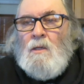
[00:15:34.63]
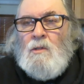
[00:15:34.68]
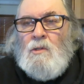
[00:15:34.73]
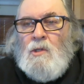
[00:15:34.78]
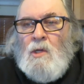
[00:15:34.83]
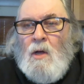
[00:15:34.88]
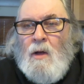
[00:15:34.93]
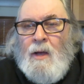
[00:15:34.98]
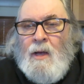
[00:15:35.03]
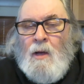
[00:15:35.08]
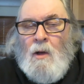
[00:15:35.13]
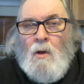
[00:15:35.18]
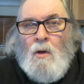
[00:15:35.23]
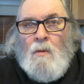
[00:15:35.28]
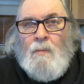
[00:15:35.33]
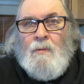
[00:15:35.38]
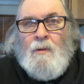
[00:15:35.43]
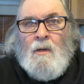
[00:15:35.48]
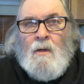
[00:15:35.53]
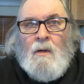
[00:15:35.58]
So I
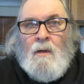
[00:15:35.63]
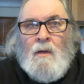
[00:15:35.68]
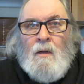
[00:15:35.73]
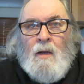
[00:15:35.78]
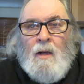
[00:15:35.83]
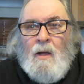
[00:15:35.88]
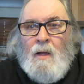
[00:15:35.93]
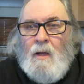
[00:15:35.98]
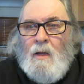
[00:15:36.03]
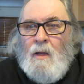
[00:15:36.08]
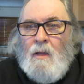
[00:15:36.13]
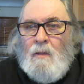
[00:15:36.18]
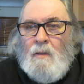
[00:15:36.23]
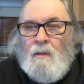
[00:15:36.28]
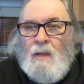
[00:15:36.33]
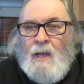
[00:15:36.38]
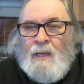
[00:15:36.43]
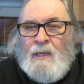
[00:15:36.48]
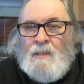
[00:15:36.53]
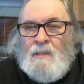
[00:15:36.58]
hope you're,
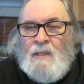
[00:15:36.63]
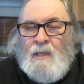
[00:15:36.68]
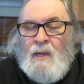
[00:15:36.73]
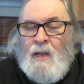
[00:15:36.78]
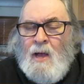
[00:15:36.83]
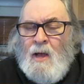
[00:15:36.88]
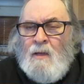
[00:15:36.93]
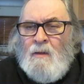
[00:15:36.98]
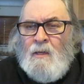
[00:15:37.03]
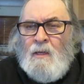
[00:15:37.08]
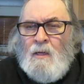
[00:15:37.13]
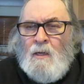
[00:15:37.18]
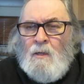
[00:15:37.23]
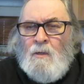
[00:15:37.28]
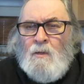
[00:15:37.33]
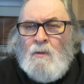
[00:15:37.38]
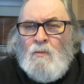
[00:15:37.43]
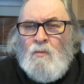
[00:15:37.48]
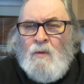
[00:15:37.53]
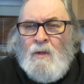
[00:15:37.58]
like I said, had a
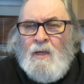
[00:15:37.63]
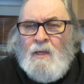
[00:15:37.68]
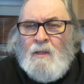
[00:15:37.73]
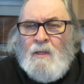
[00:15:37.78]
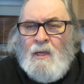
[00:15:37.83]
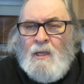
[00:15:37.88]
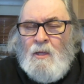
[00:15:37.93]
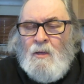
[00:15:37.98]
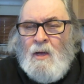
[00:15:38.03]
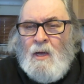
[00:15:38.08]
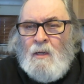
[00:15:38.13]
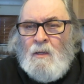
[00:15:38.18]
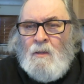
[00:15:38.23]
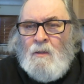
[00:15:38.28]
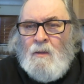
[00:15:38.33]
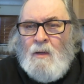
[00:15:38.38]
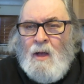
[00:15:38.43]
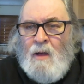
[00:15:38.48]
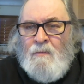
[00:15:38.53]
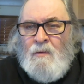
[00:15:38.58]
good week, that you
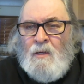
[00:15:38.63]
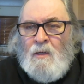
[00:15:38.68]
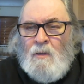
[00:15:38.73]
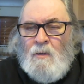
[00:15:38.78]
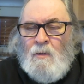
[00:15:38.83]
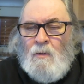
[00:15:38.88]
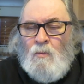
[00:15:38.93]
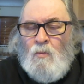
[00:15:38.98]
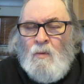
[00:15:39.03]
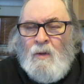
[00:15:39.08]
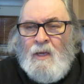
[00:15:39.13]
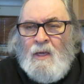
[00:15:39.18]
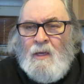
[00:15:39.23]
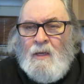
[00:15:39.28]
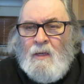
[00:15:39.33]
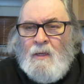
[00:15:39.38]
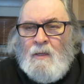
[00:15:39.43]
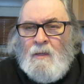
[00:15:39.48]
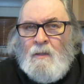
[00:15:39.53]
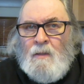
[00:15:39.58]
had a, having a good
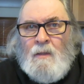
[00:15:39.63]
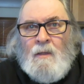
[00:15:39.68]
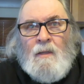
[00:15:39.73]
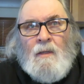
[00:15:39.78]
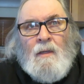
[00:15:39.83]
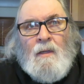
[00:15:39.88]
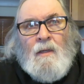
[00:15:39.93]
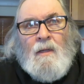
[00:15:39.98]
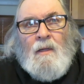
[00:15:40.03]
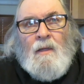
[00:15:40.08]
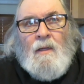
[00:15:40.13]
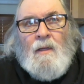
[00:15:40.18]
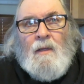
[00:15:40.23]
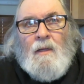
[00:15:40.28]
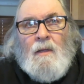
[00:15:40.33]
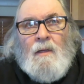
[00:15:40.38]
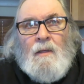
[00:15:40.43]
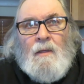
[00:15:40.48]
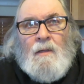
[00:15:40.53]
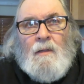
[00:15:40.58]
weekend
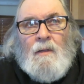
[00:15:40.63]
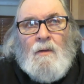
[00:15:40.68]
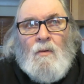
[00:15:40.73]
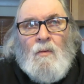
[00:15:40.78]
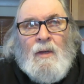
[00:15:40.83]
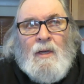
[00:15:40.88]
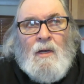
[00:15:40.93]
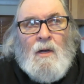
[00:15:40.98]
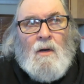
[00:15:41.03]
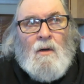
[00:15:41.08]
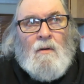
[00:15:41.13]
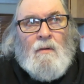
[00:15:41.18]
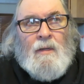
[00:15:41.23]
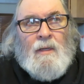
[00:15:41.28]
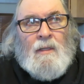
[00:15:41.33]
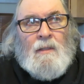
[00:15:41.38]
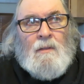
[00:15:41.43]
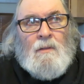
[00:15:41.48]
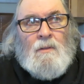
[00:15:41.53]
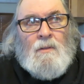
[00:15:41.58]
we go
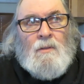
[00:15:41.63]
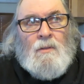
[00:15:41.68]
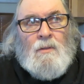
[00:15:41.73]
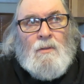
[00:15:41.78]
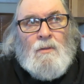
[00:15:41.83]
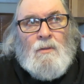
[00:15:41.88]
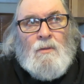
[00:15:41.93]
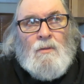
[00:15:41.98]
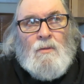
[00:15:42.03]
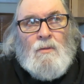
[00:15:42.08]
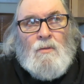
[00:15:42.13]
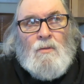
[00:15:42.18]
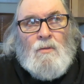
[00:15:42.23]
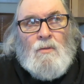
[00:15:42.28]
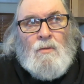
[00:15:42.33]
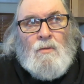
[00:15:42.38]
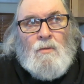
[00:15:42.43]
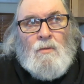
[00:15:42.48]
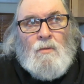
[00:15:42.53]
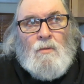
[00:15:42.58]

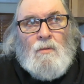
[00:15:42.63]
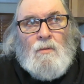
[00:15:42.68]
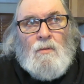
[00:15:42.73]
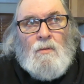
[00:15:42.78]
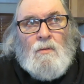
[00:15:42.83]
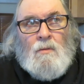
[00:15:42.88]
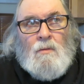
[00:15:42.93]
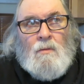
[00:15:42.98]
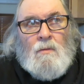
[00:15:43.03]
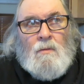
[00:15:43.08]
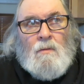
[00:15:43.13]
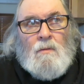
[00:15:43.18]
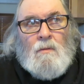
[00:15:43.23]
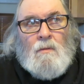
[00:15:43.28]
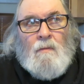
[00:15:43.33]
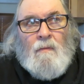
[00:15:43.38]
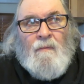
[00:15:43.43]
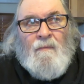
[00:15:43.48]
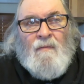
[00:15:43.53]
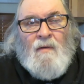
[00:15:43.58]
into
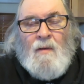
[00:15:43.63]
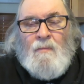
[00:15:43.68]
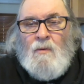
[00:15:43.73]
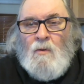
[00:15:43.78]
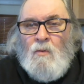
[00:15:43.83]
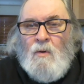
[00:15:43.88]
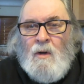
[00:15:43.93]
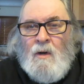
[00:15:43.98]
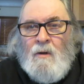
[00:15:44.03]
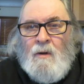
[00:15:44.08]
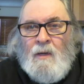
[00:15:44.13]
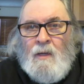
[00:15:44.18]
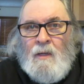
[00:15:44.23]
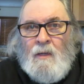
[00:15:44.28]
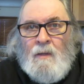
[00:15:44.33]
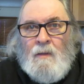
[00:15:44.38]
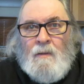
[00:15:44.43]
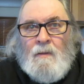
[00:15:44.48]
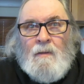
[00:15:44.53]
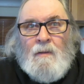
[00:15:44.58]

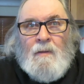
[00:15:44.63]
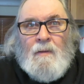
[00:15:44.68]
February.